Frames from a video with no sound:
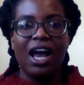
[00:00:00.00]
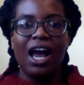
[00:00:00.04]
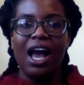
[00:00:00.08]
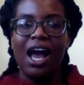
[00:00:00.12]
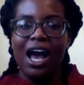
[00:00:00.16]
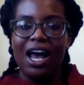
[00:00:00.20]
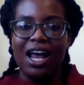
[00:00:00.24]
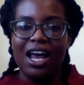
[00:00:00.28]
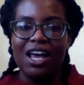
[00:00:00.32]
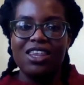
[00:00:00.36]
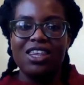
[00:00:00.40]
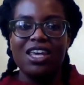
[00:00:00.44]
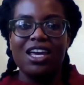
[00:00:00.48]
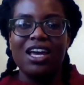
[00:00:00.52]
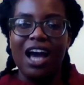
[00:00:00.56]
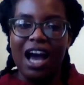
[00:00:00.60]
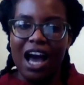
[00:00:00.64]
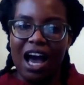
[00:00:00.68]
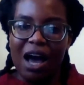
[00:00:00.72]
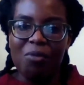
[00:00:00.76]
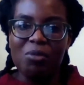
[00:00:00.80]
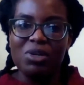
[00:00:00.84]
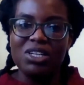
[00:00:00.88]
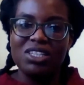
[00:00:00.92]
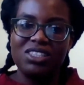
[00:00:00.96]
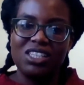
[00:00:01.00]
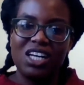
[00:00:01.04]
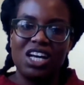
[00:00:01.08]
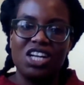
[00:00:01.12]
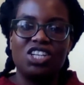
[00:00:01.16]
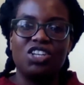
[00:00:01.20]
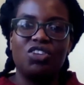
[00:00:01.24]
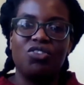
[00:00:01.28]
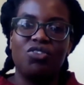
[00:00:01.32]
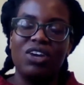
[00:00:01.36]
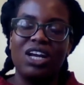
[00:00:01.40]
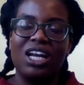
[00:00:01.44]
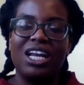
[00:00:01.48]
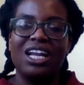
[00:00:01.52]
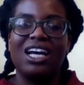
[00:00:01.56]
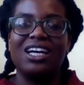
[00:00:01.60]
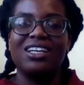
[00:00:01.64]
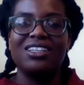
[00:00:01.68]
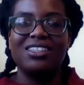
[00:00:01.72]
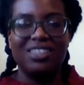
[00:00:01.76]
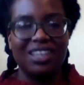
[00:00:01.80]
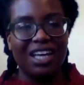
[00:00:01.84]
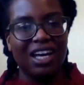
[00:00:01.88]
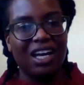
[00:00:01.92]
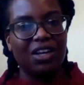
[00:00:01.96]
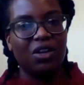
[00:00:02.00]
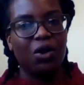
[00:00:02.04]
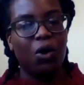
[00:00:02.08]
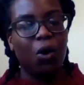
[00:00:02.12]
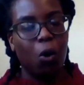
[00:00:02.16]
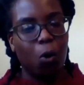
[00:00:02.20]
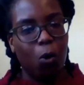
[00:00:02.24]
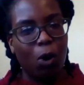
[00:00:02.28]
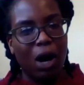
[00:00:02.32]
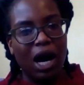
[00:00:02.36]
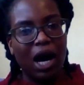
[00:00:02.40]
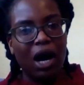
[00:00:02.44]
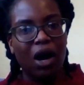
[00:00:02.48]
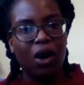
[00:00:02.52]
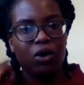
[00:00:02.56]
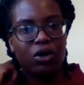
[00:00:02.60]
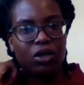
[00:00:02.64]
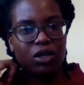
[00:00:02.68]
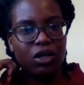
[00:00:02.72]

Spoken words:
and I think Ahmon started to realize then, oh wow,